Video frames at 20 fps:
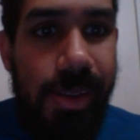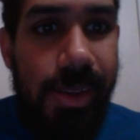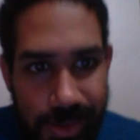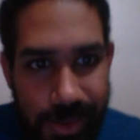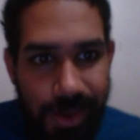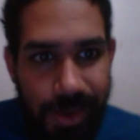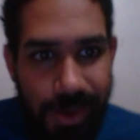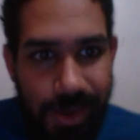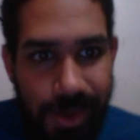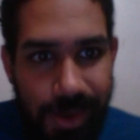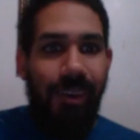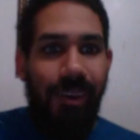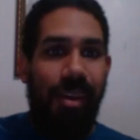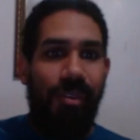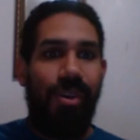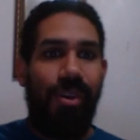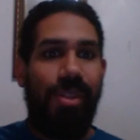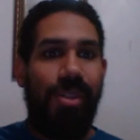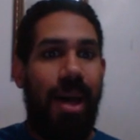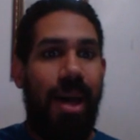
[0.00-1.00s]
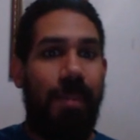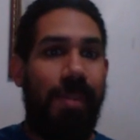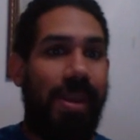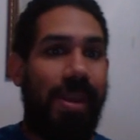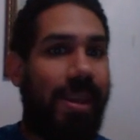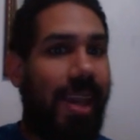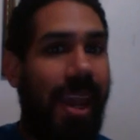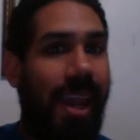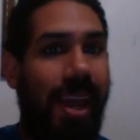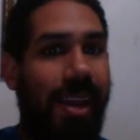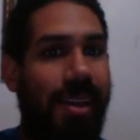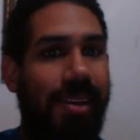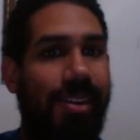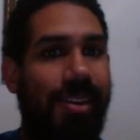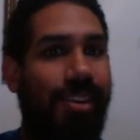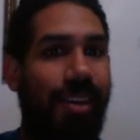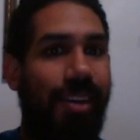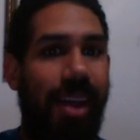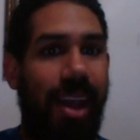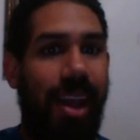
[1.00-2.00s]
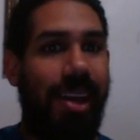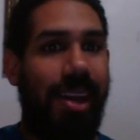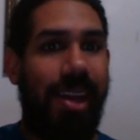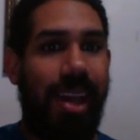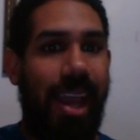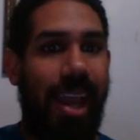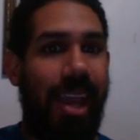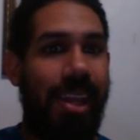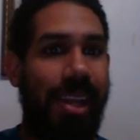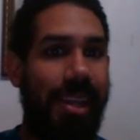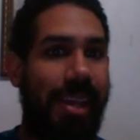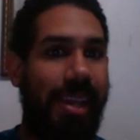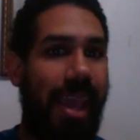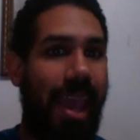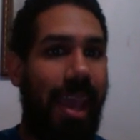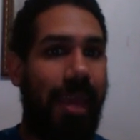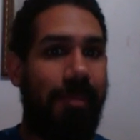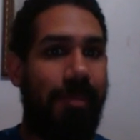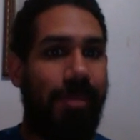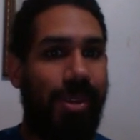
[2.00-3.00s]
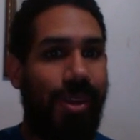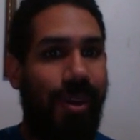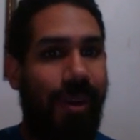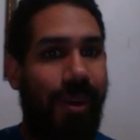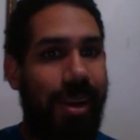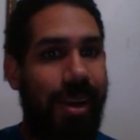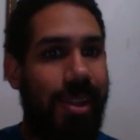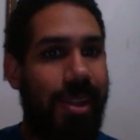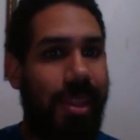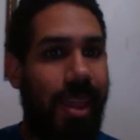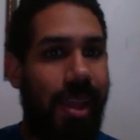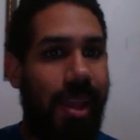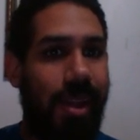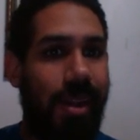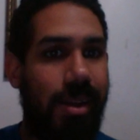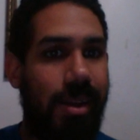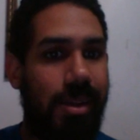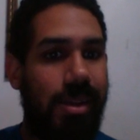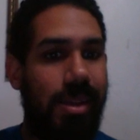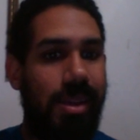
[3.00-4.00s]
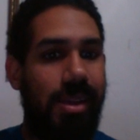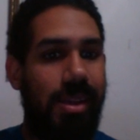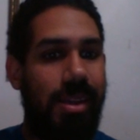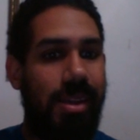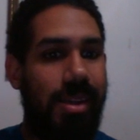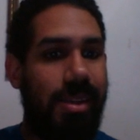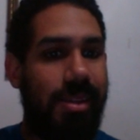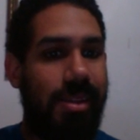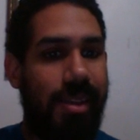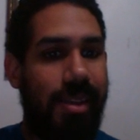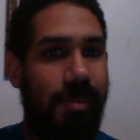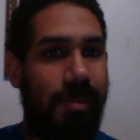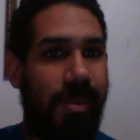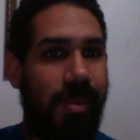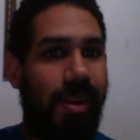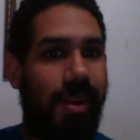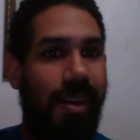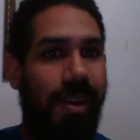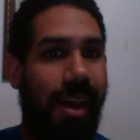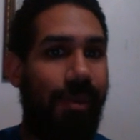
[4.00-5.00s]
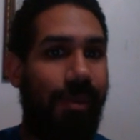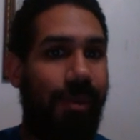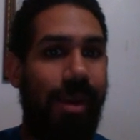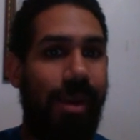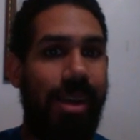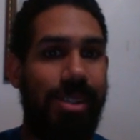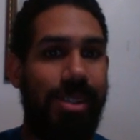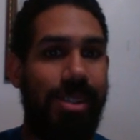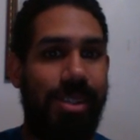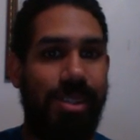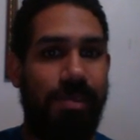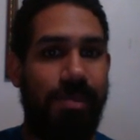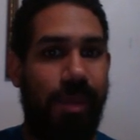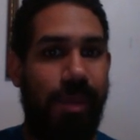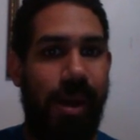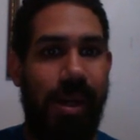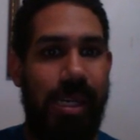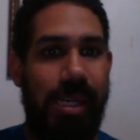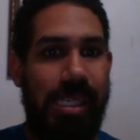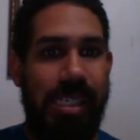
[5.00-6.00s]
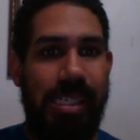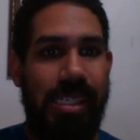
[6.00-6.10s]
No, I will not be creating any games or anything similar. I wish, but